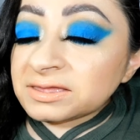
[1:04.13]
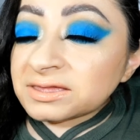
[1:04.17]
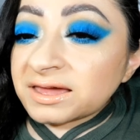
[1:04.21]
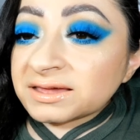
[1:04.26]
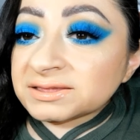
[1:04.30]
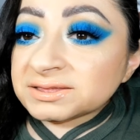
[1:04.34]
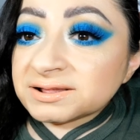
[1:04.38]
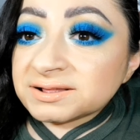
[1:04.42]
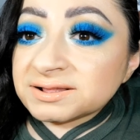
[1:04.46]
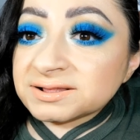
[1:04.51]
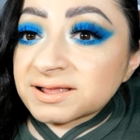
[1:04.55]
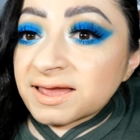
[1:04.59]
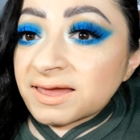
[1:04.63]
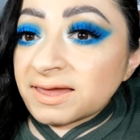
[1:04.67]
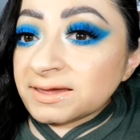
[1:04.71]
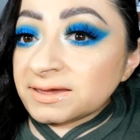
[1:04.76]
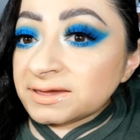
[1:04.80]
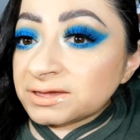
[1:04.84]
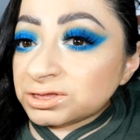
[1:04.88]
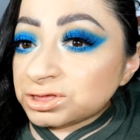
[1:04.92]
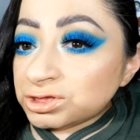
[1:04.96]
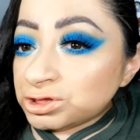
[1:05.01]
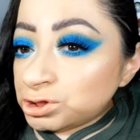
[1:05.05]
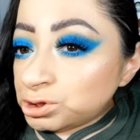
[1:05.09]
I
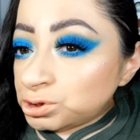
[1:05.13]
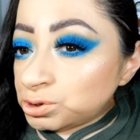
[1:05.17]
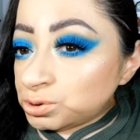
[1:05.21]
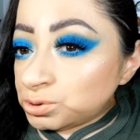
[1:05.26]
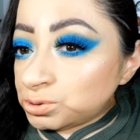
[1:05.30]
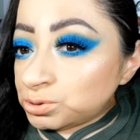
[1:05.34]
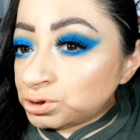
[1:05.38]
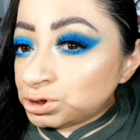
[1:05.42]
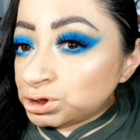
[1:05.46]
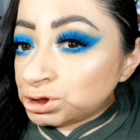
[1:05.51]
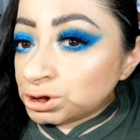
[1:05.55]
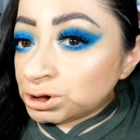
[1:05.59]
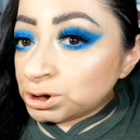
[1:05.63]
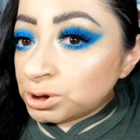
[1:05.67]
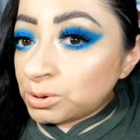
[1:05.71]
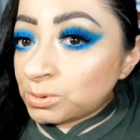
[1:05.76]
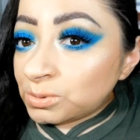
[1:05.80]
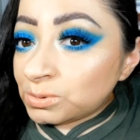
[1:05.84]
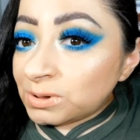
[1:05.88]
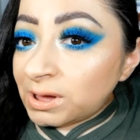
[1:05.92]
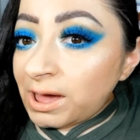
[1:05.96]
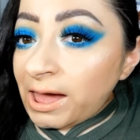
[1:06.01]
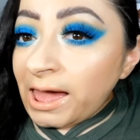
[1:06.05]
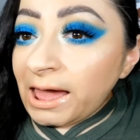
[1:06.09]
decided to,
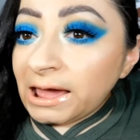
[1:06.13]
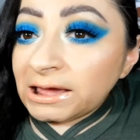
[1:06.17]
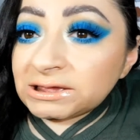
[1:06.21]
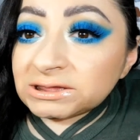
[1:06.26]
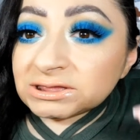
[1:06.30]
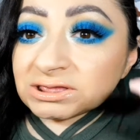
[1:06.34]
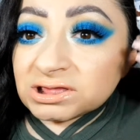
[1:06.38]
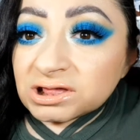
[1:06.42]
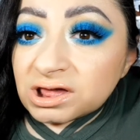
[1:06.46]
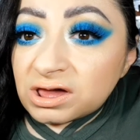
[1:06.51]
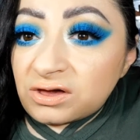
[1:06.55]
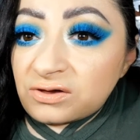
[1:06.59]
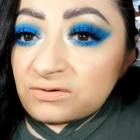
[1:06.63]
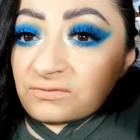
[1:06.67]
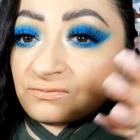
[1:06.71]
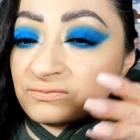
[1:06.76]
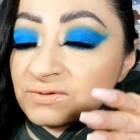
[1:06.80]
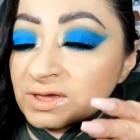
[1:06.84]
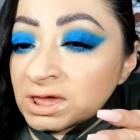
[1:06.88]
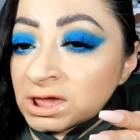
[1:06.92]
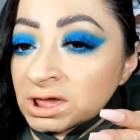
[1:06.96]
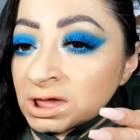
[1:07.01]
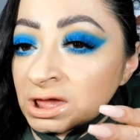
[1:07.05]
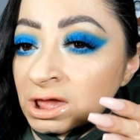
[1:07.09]
kind of
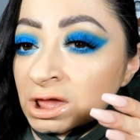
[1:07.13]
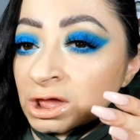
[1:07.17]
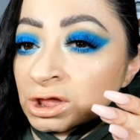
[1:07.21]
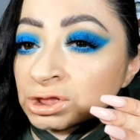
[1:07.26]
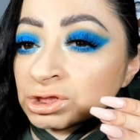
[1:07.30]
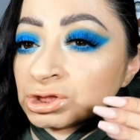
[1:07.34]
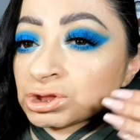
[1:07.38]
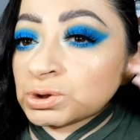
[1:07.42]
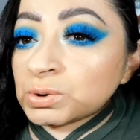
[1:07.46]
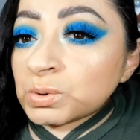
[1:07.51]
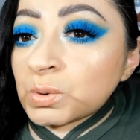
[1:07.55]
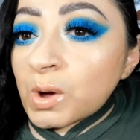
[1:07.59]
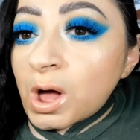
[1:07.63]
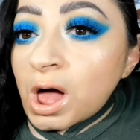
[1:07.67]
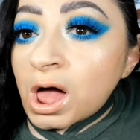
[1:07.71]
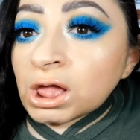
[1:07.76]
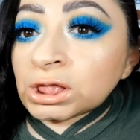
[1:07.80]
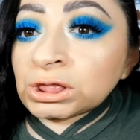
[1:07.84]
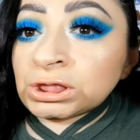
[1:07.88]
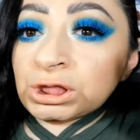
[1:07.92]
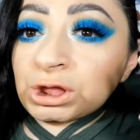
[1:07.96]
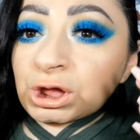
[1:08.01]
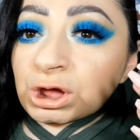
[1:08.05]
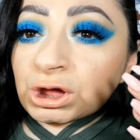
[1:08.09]
do
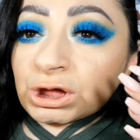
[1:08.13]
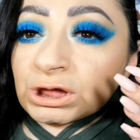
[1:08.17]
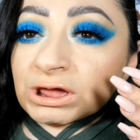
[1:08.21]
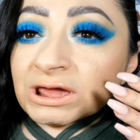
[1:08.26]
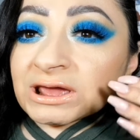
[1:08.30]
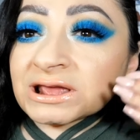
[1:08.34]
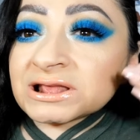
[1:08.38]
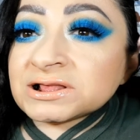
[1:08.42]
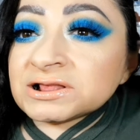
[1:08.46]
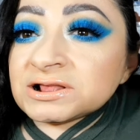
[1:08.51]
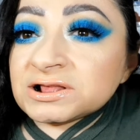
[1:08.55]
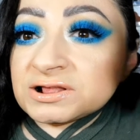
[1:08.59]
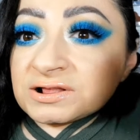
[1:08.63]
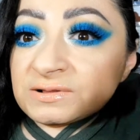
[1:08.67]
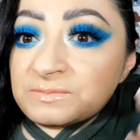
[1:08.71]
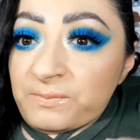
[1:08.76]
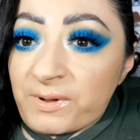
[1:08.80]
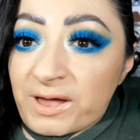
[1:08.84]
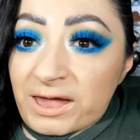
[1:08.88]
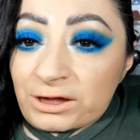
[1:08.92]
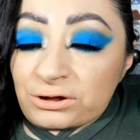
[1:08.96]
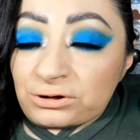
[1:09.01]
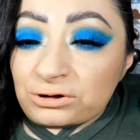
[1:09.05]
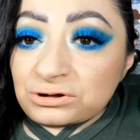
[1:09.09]
a look
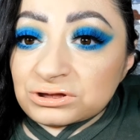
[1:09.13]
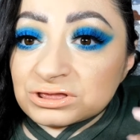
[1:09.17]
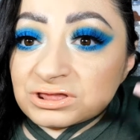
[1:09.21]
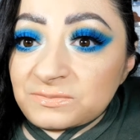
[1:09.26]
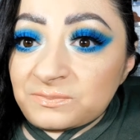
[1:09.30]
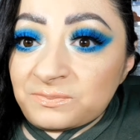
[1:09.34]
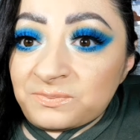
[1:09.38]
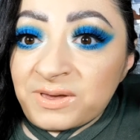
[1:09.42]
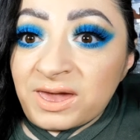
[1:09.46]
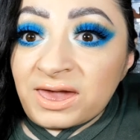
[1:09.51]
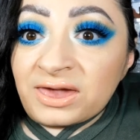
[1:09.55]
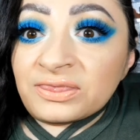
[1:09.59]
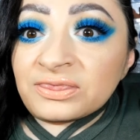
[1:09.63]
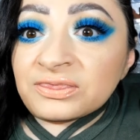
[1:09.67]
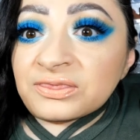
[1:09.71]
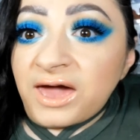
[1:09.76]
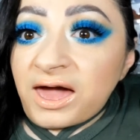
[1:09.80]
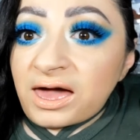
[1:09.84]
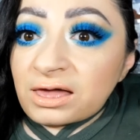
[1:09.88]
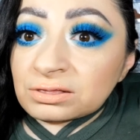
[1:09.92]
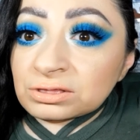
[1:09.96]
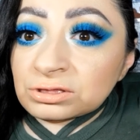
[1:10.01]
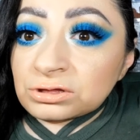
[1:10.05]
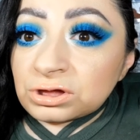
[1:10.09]
inspired by
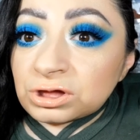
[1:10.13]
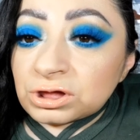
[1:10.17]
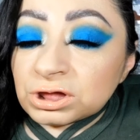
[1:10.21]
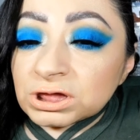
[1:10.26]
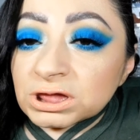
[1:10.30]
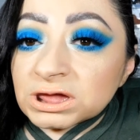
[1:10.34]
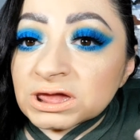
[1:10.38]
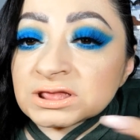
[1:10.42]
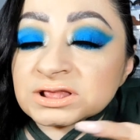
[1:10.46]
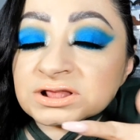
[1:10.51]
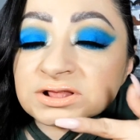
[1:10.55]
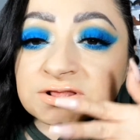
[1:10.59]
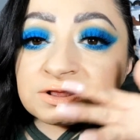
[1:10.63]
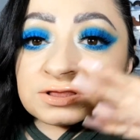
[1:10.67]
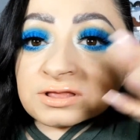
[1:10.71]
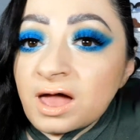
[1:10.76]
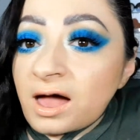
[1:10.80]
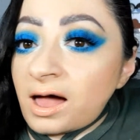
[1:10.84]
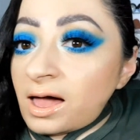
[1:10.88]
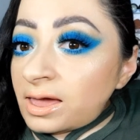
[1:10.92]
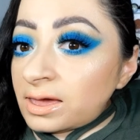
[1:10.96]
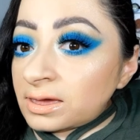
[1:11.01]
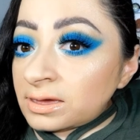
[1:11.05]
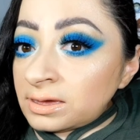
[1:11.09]
that look. It's
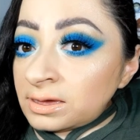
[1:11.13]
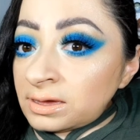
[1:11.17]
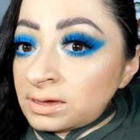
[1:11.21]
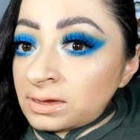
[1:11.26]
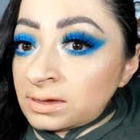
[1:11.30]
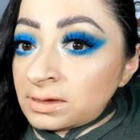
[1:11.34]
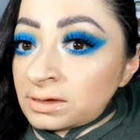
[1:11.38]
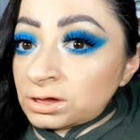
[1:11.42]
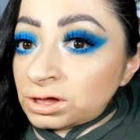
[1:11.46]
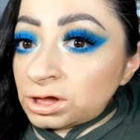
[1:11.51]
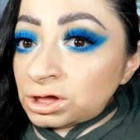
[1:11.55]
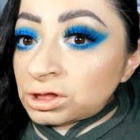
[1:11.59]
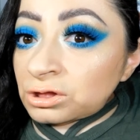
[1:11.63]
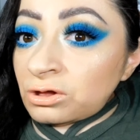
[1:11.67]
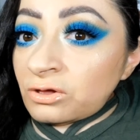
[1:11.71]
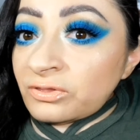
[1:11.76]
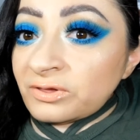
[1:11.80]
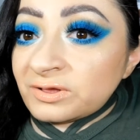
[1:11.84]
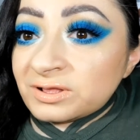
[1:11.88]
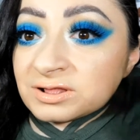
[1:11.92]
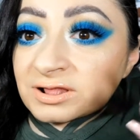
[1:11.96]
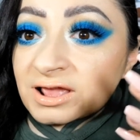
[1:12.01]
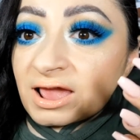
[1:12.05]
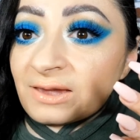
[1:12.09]
not,
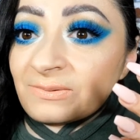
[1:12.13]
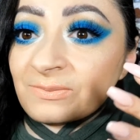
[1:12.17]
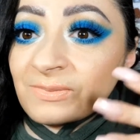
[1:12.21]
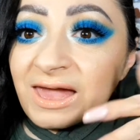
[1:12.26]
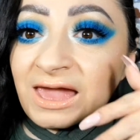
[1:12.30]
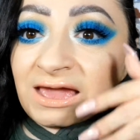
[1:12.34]
the same.